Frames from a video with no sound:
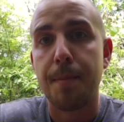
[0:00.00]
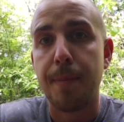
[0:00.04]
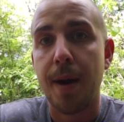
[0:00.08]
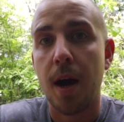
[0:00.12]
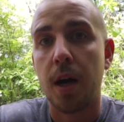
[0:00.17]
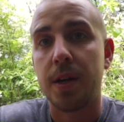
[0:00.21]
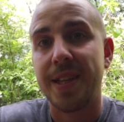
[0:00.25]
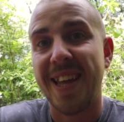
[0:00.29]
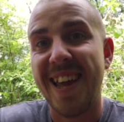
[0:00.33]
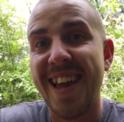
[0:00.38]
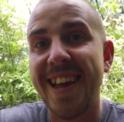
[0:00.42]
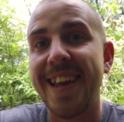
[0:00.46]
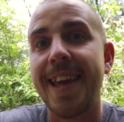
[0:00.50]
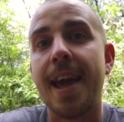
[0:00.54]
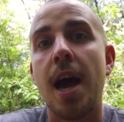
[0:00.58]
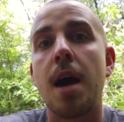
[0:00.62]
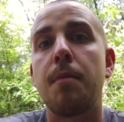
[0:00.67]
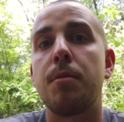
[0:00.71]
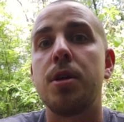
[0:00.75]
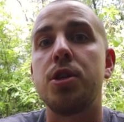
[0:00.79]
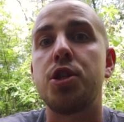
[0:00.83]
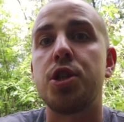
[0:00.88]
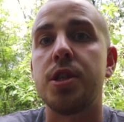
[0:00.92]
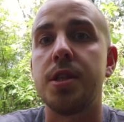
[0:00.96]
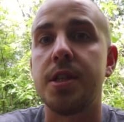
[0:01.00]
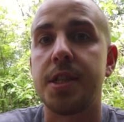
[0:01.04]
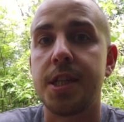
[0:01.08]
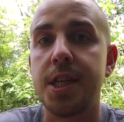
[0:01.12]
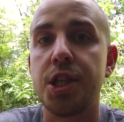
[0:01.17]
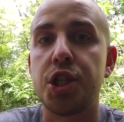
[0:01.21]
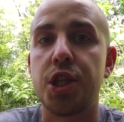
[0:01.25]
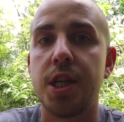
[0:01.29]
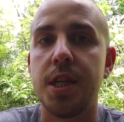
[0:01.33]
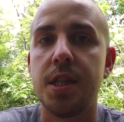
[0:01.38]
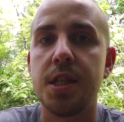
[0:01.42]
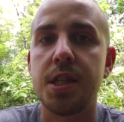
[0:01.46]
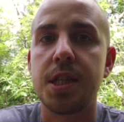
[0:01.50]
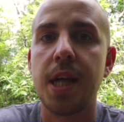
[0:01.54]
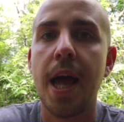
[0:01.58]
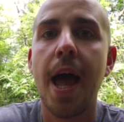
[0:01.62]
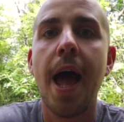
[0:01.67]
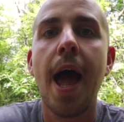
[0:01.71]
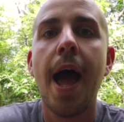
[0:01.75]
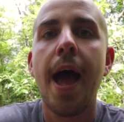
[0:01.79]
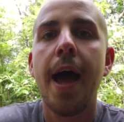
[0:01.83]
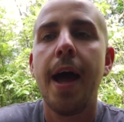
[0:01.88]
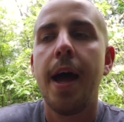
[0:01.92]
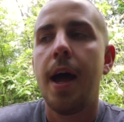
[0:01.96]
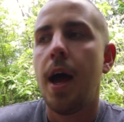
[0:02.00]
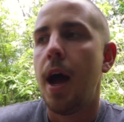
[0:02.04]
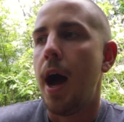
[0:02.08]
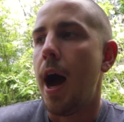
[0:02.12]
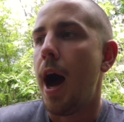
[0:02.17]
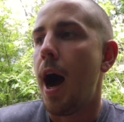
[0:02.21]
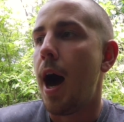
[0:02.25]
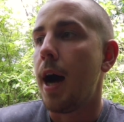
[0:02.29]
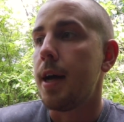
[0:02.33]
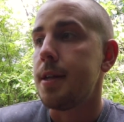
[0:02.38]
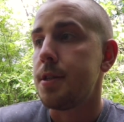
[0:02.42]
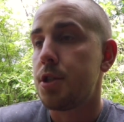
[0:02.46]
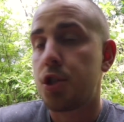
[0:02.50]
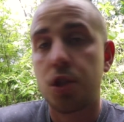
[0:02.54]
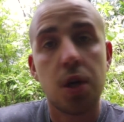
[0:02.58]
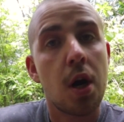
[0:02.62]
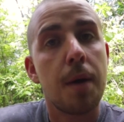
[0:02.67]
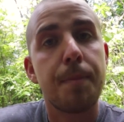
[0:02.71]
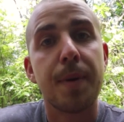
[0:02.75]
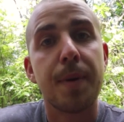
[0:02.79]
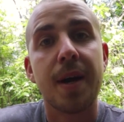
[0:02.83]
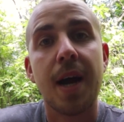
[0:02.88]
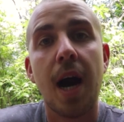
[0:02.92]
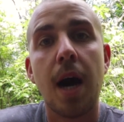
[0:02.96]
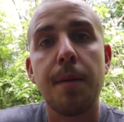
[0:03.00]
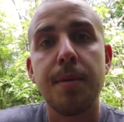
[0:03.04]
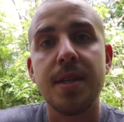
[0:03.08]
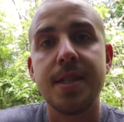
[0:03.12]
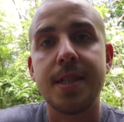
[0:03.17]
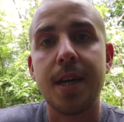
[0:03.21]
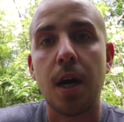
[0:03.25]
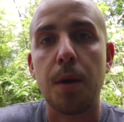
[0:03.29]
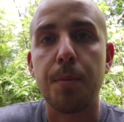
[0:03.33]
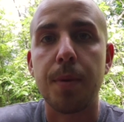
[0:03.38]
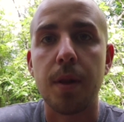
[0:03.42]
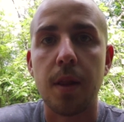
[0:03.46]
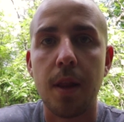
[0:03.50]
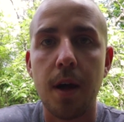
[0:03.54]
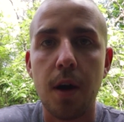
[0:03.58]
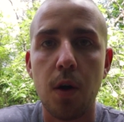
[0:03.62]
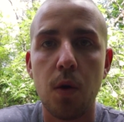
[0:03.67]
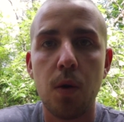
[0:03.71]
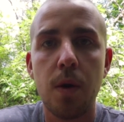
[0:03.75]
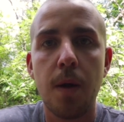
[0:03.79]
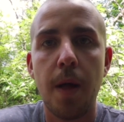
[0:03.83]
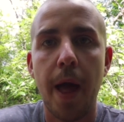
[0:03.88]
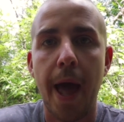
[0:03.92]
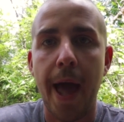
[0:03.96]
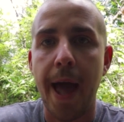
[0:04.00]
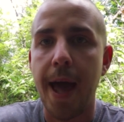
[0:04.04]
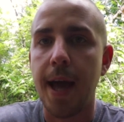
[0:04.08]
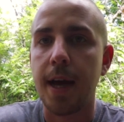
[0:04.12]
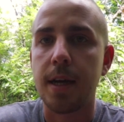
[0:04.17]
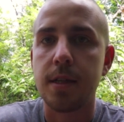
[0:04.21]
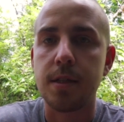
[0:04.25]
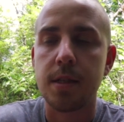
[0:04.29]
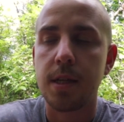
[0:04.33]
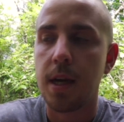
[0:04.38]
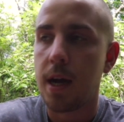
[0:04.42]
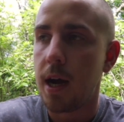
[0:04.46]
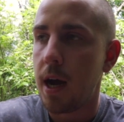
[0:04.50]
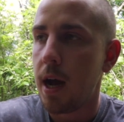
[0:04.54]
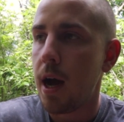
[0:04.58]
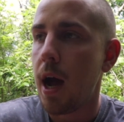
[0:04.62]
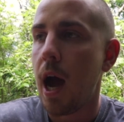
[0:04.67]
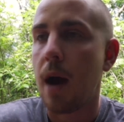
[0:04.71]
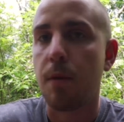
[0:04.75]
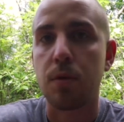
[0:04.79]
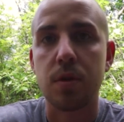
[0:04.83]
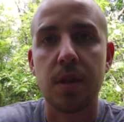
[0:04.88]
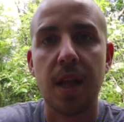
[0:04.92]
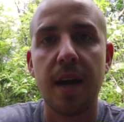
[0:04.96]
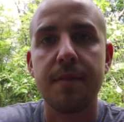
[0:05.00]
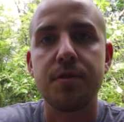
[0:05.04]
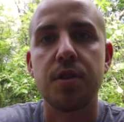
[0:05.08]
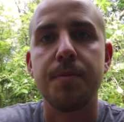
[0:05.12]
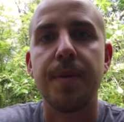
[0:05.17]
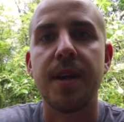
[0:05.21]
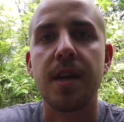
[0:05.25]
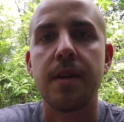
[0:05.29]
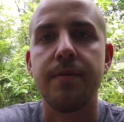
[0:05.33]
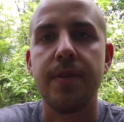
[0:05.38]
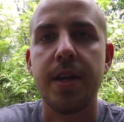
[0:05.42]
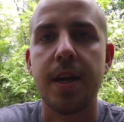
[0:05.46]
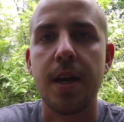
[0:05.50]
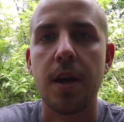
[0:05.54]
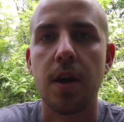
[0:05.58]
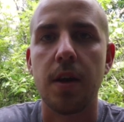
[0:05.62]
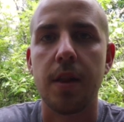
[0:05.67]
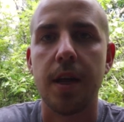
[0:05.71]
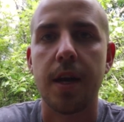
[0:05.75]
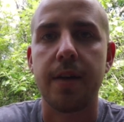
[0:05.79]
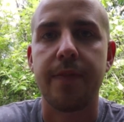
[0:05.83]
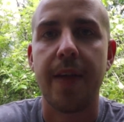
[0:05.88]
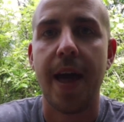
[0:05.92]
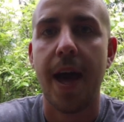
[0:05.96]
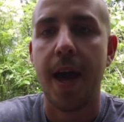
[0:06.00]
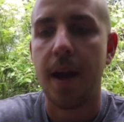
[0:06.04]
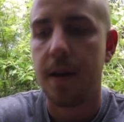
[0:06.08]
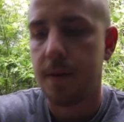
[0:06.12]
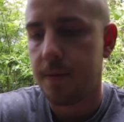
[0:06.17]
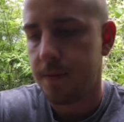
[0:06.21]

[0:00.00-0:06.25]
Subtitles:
about in-camera transitions, drop a comment down below, and I would love to make a video like that.